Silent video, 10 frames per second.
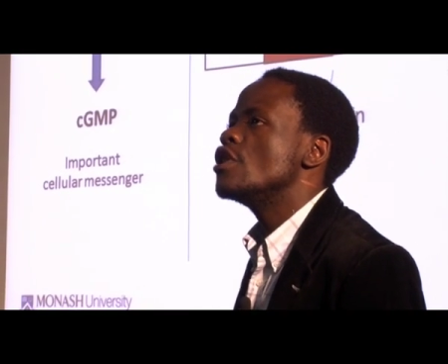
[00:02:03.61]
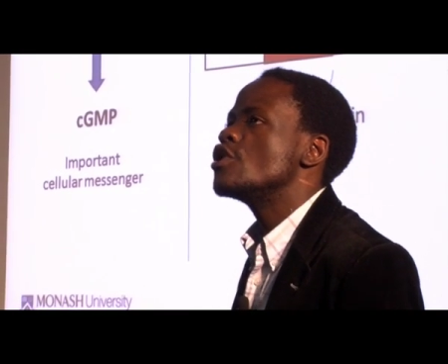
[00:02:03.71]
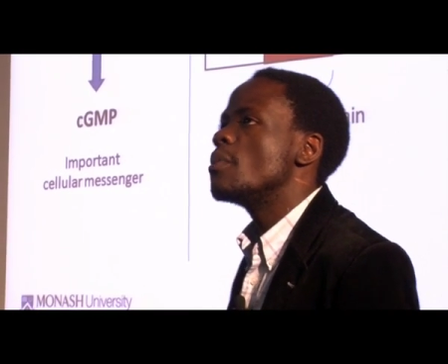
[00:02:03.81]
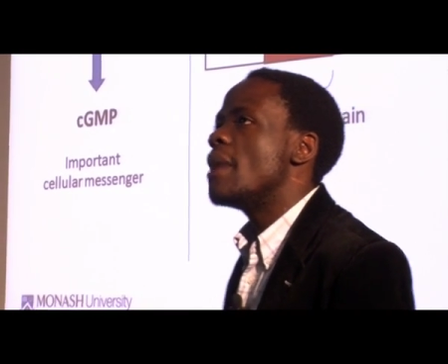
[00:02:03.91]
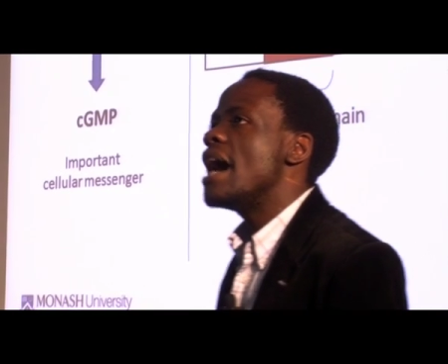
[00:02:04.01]

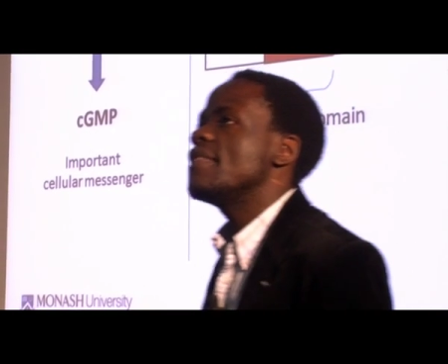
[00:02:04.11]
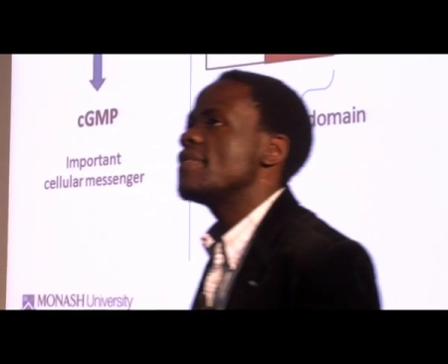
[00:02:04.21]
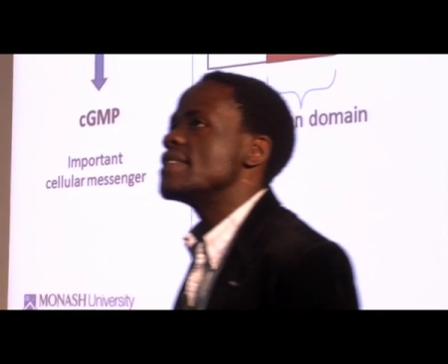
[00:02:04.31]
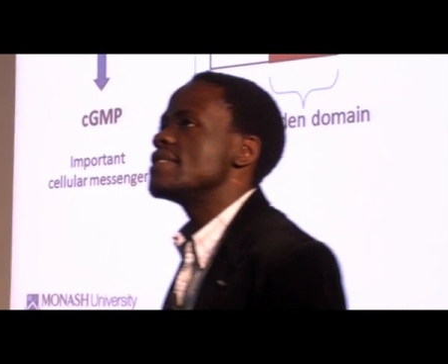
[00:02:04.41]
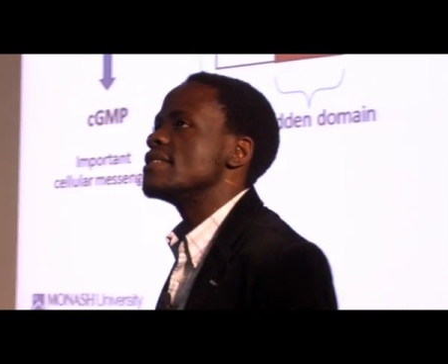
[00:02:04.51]
So my
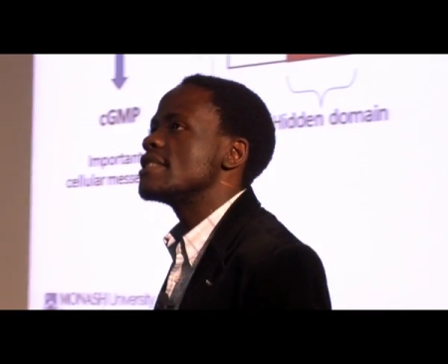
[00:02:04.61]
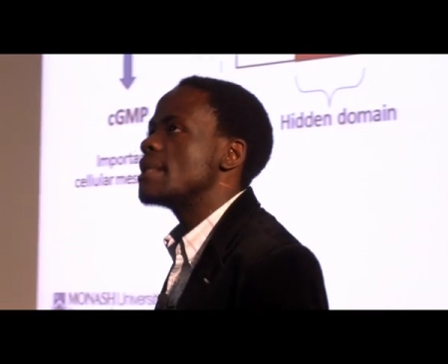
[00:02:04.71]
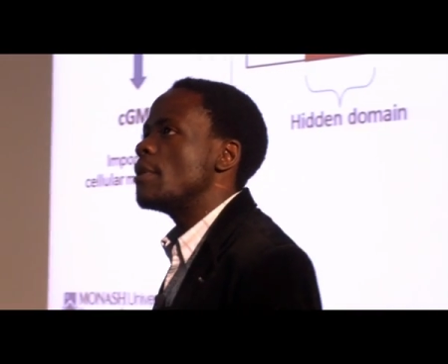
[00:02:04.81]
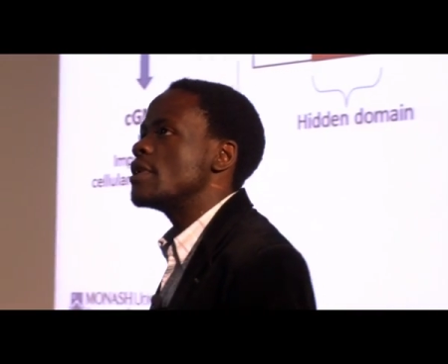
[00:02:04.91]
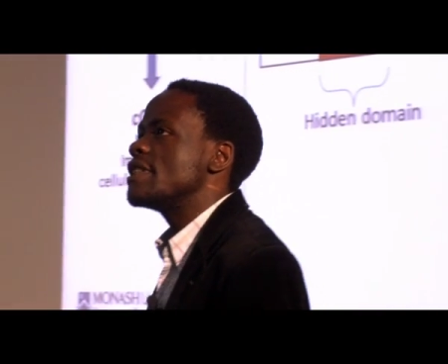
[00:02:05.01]
thesis is
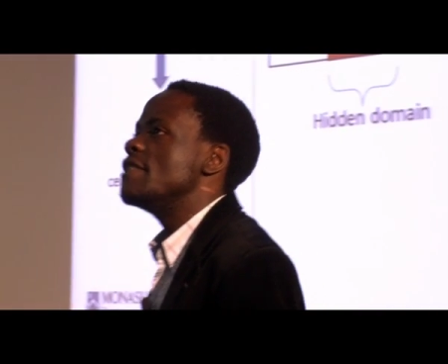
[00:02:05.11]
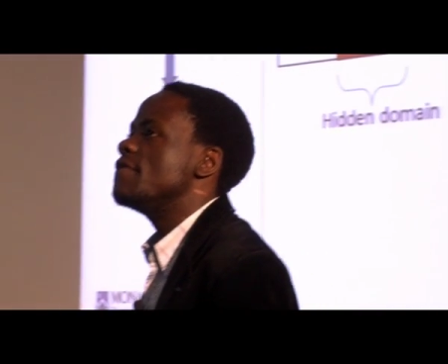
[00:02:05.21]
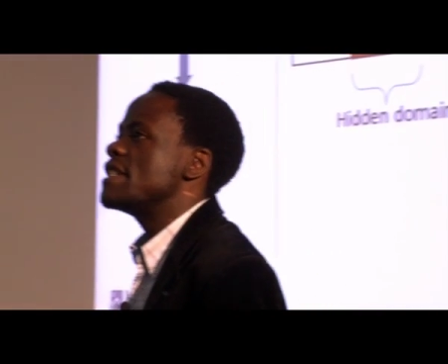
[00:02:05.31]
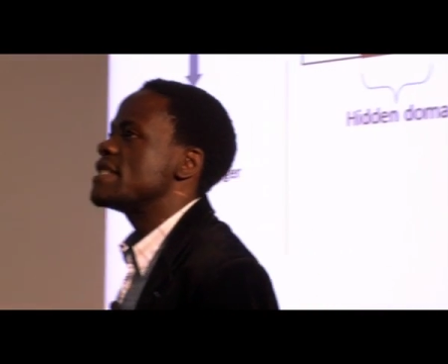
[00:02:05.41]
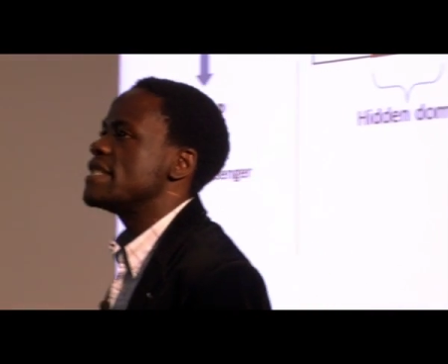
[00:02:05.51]
about
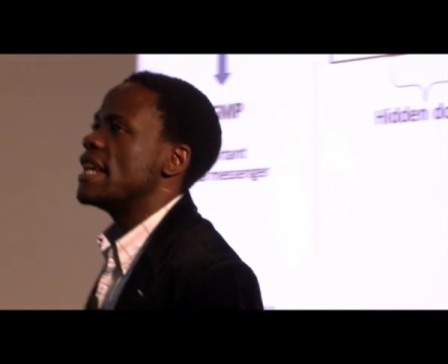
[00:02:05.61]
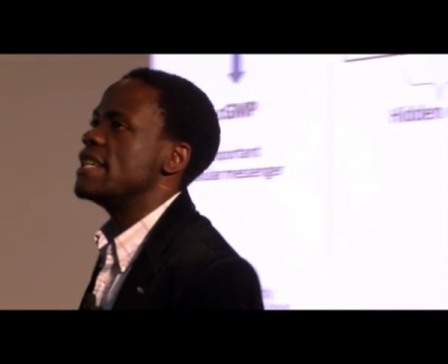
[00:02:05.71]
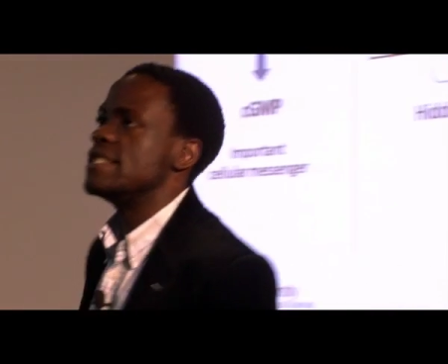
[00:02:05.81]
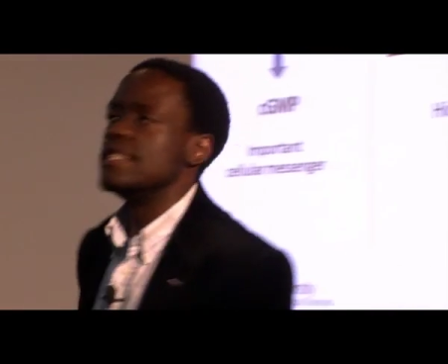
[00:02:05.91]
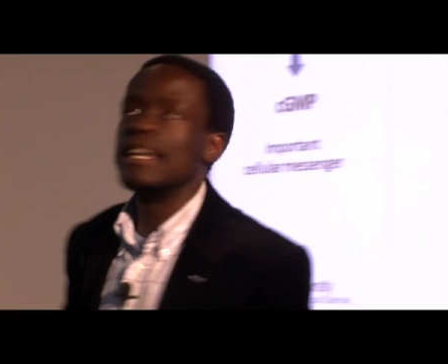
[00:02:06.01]

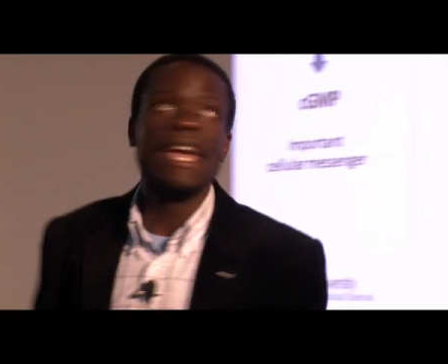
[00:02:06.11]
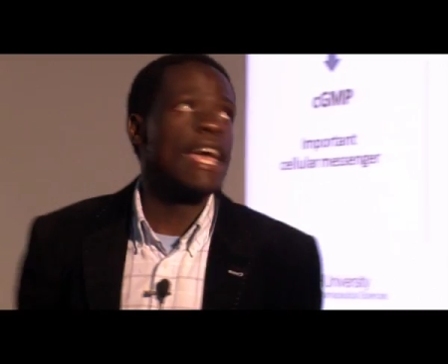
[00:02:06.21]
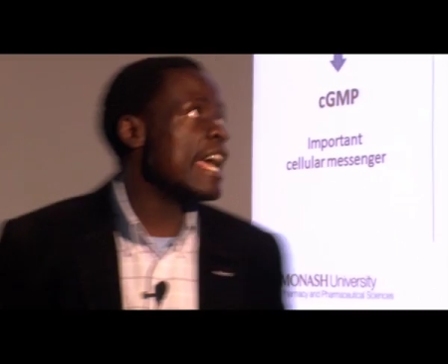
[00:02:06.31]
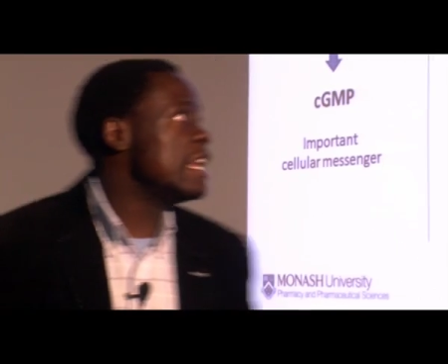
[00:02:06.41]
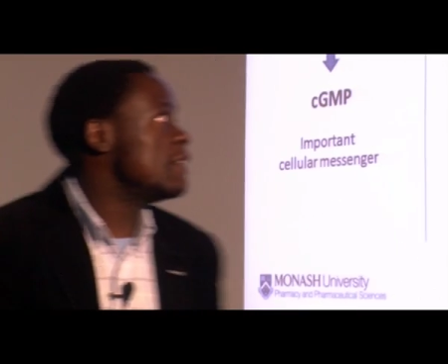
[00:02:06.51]
investigating
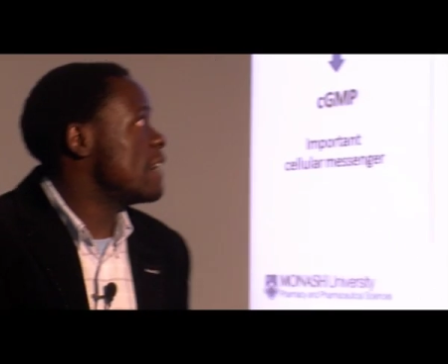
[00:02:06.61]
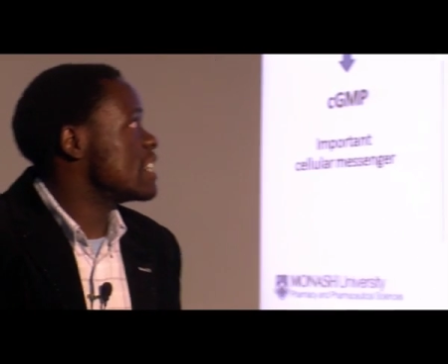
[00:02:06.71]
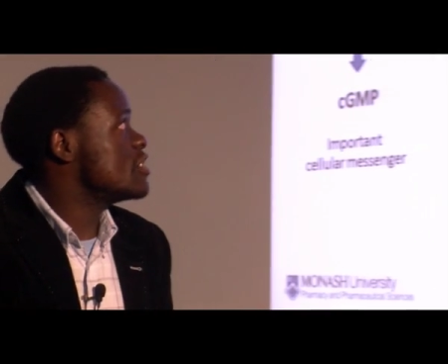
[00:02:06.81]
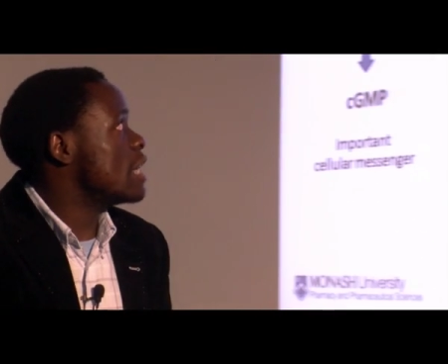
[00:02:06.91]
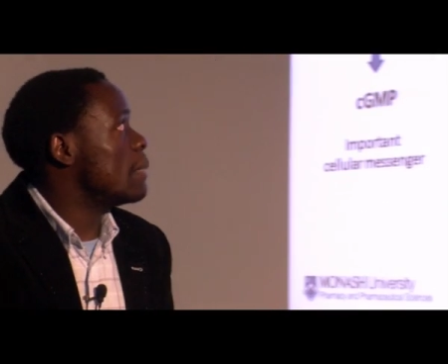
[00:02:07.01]
any
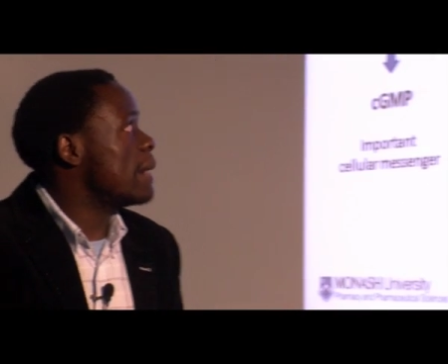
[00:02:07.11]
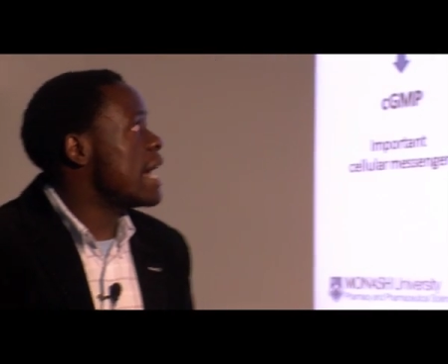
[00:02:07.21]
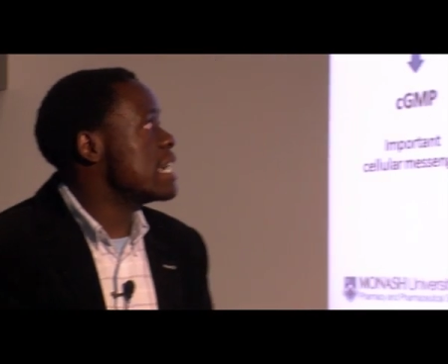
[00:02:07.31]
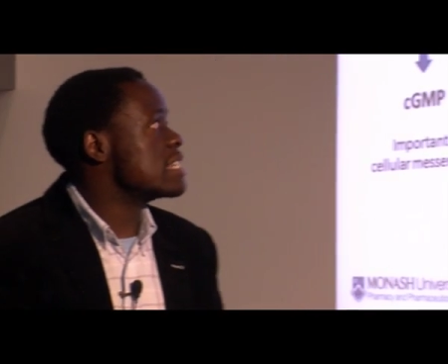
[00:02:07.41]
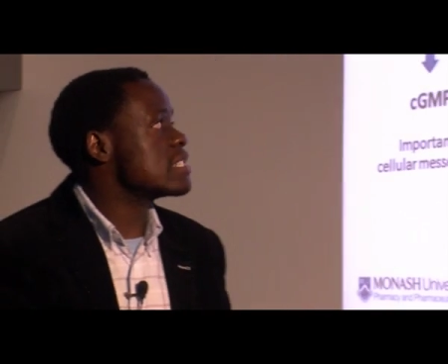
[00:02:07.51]
functional
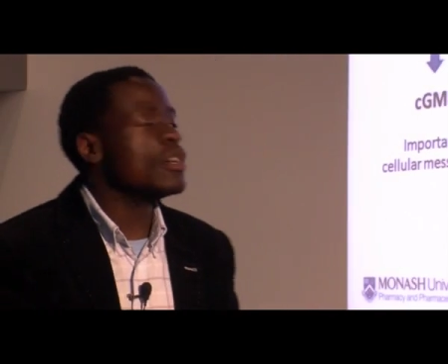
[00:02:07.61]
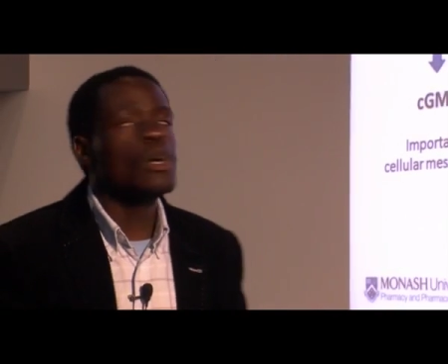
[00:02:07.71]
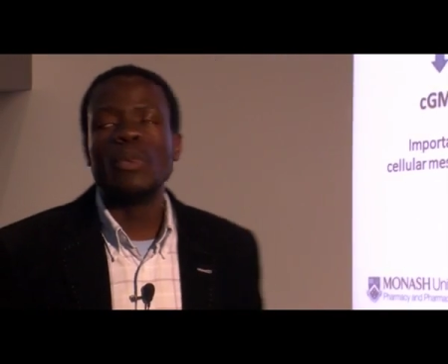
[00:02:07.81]
bias